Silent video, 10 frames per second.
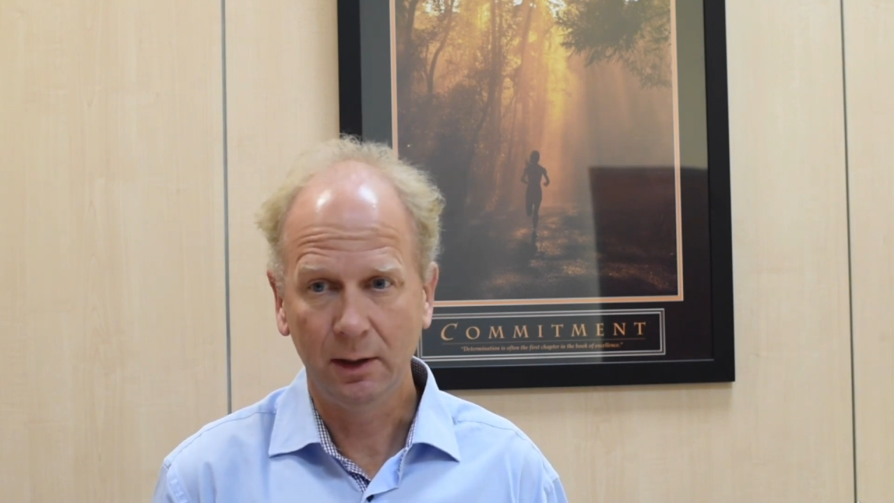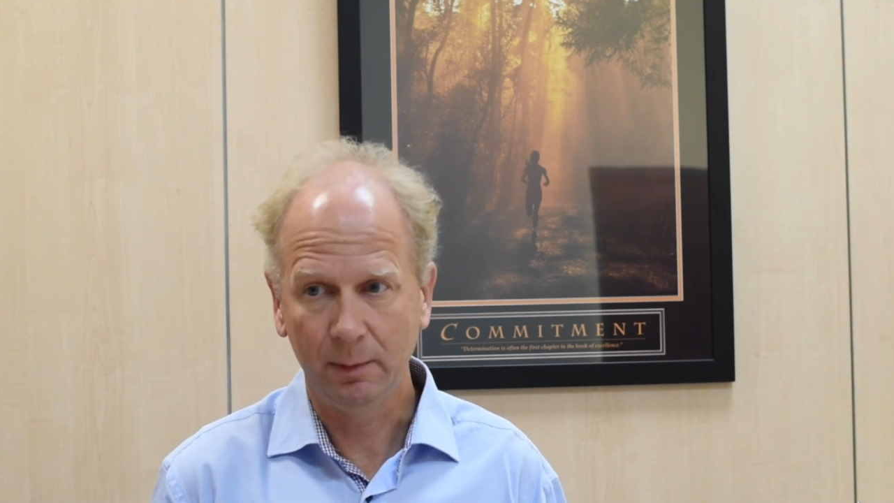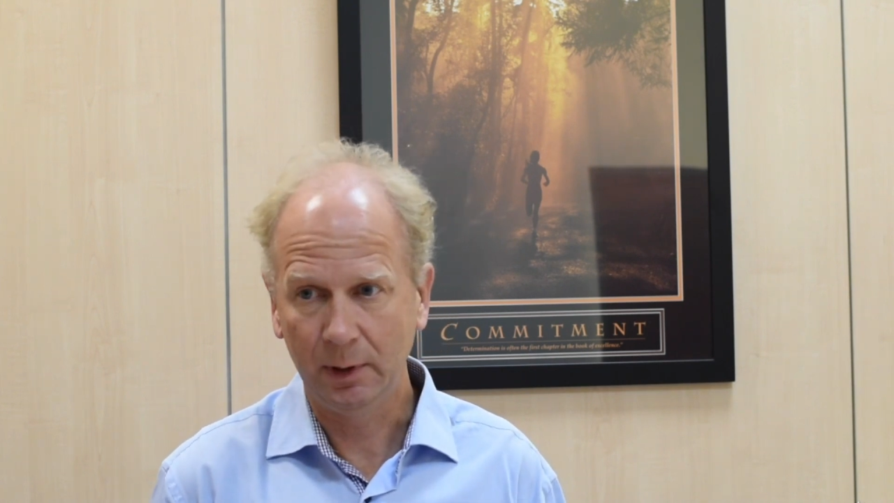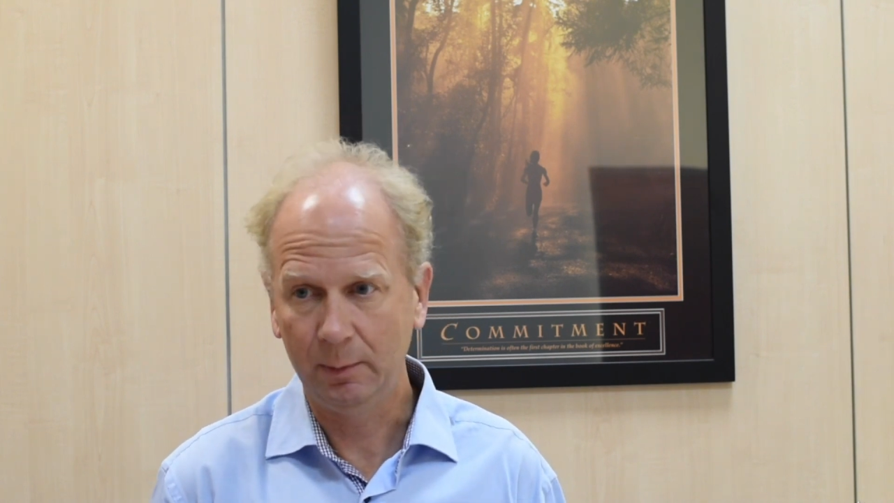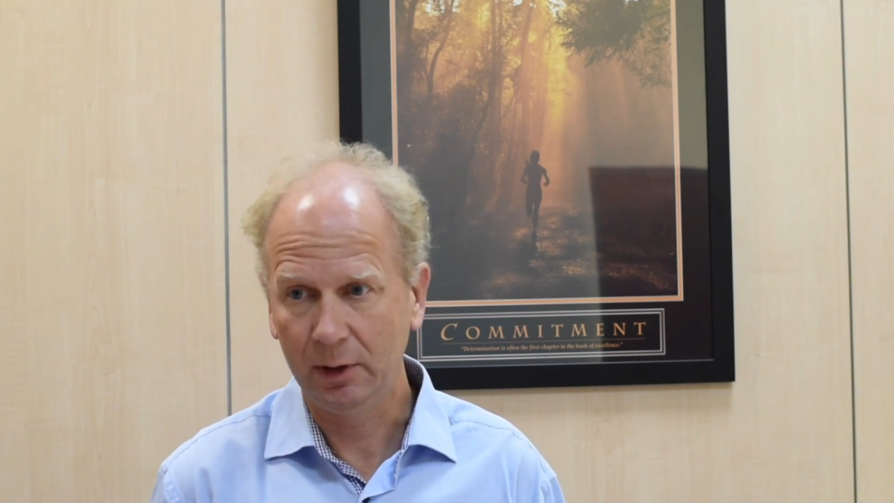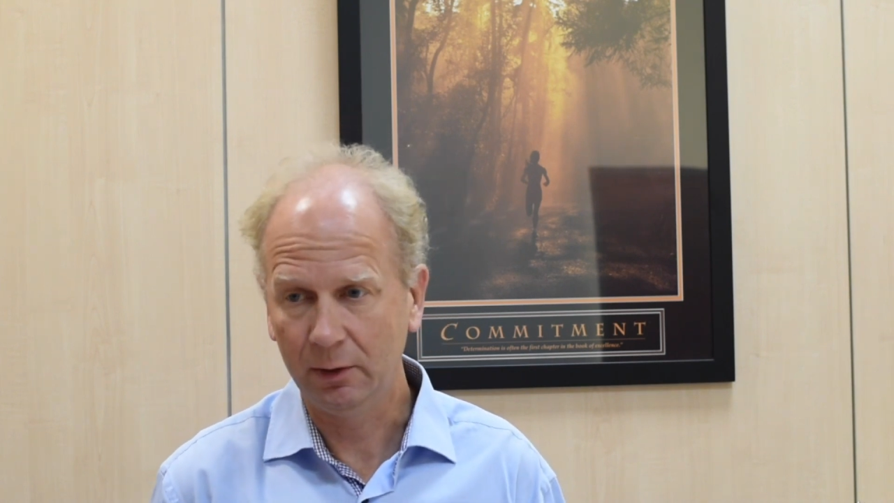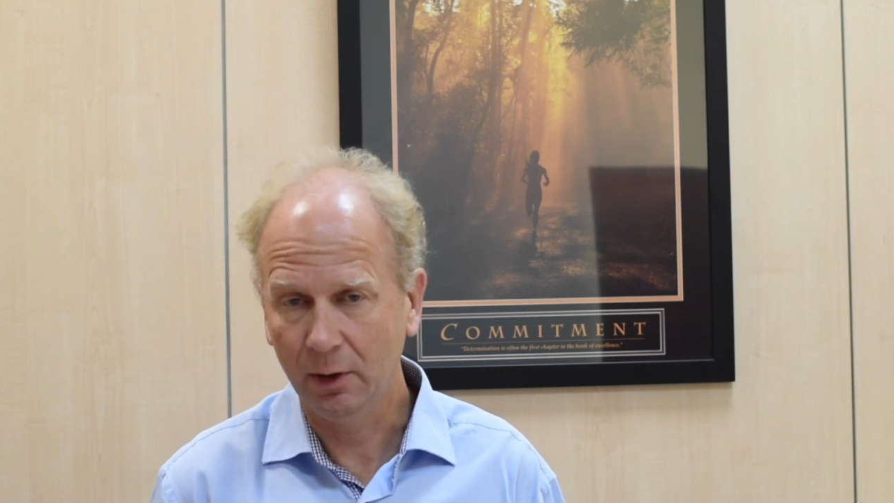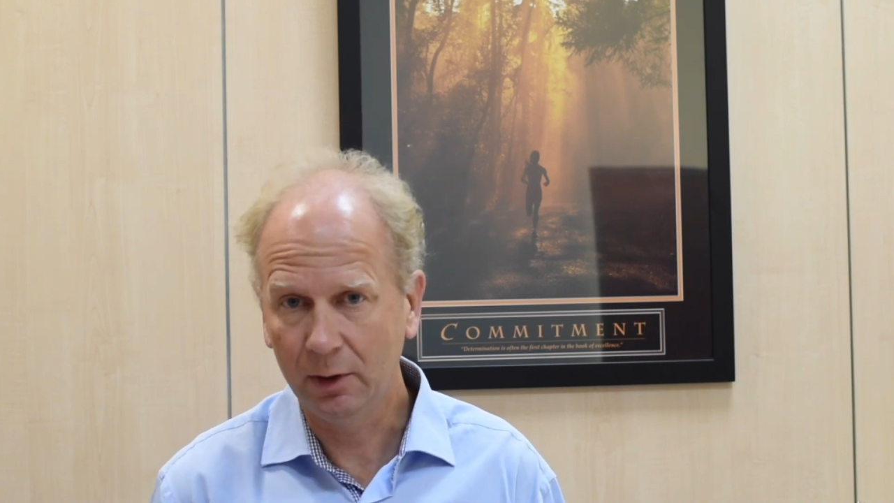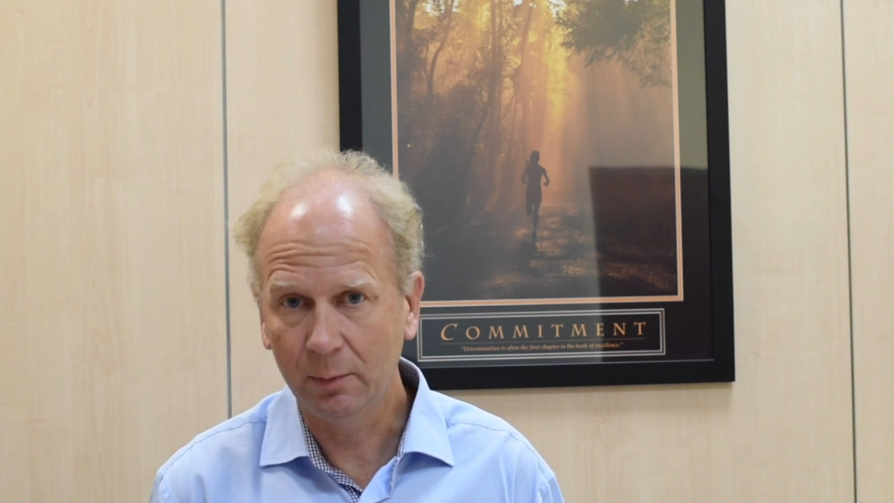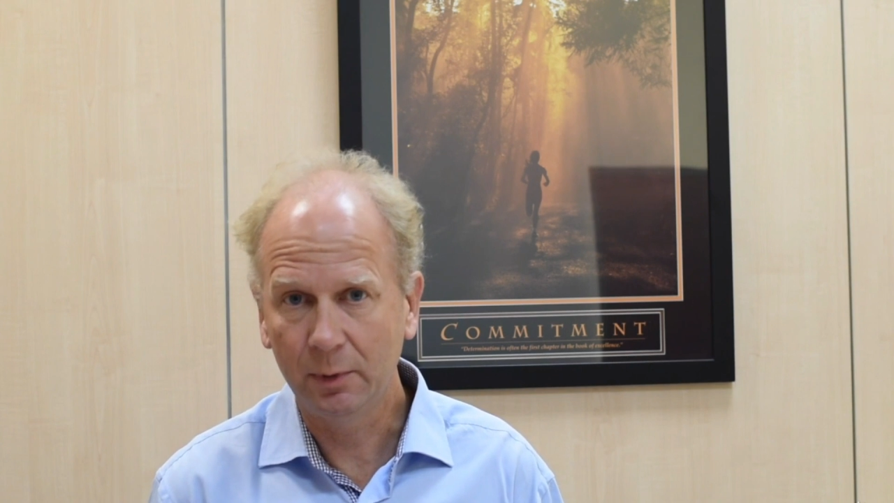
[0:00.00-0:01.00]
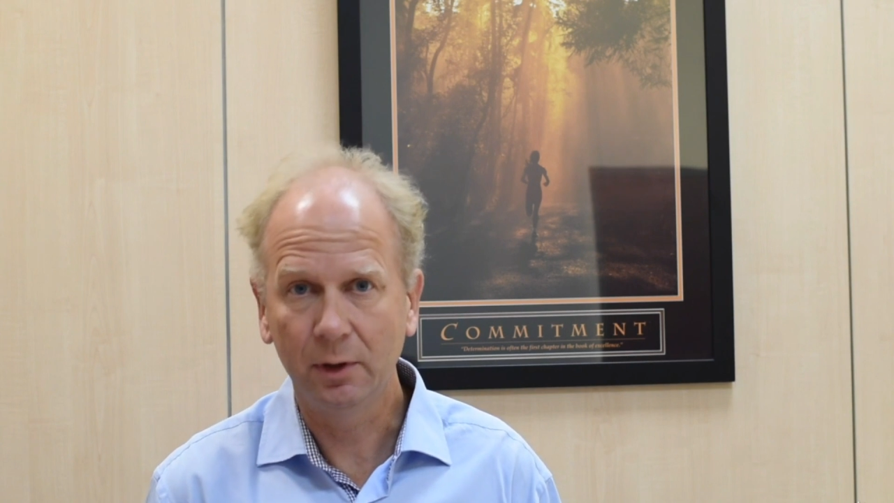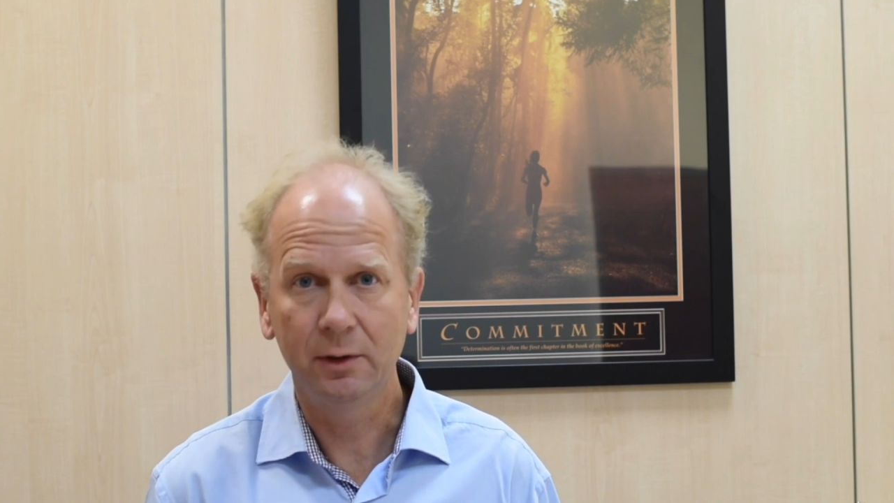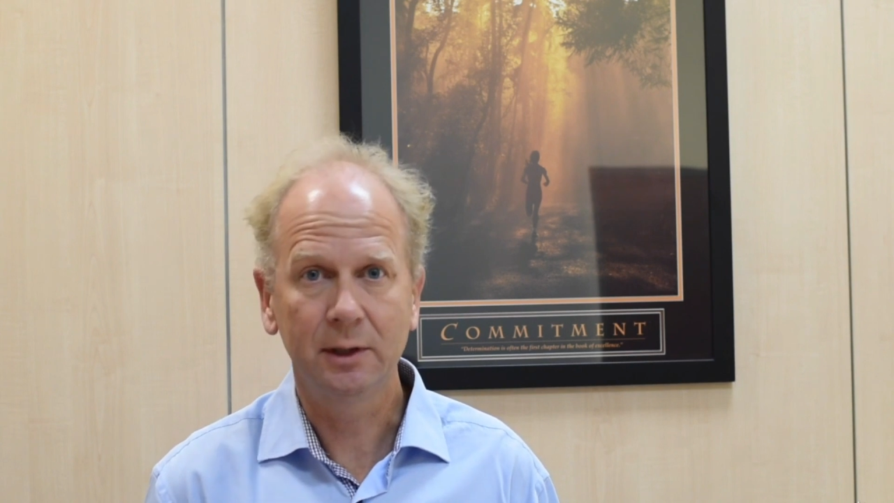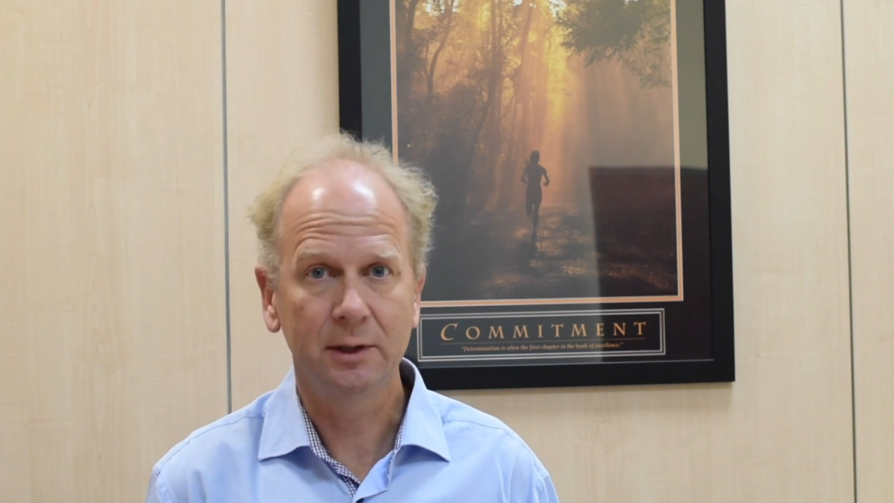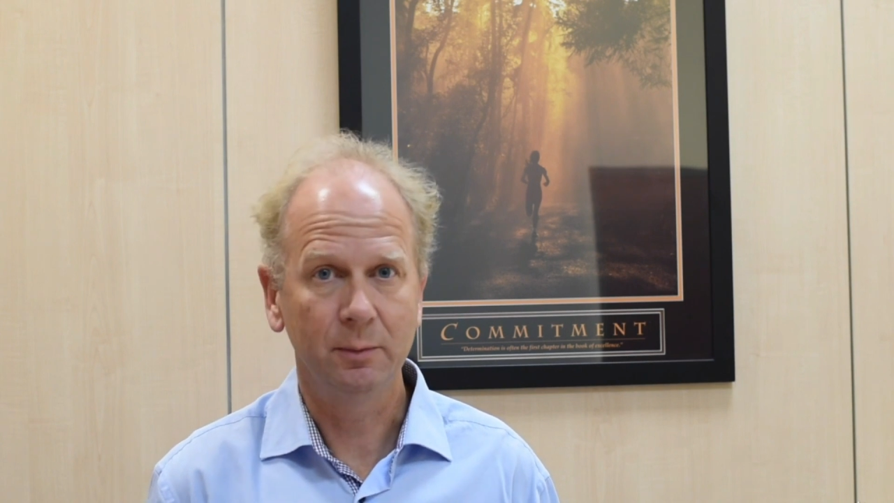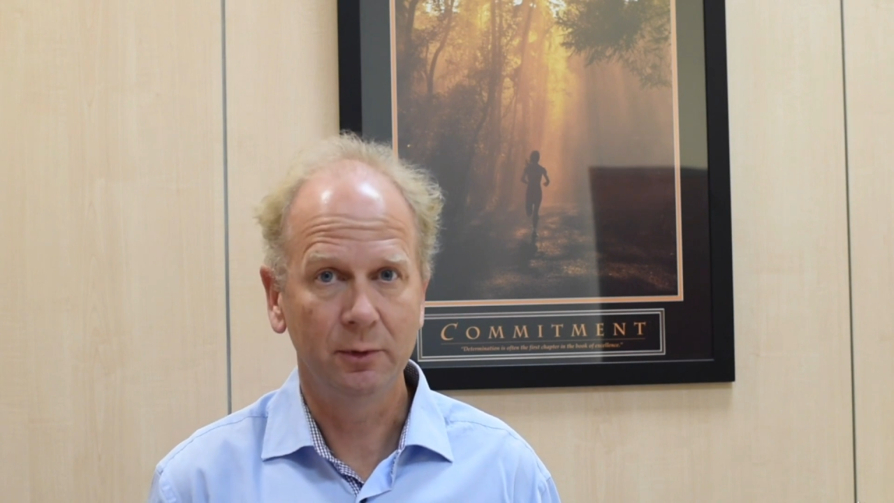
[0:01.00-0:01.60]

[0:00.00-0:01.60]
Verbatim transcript: and maybe internal projects,